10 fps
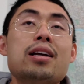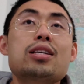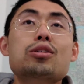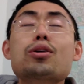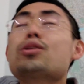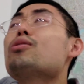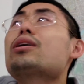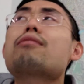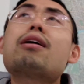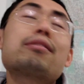So you look
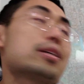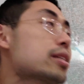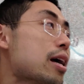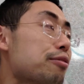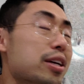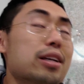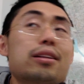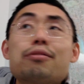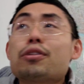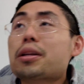around this cafe
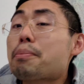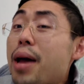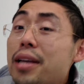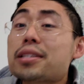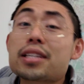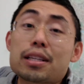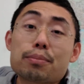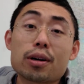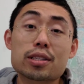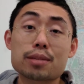for the best seat
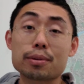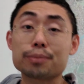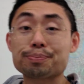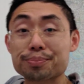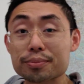possible.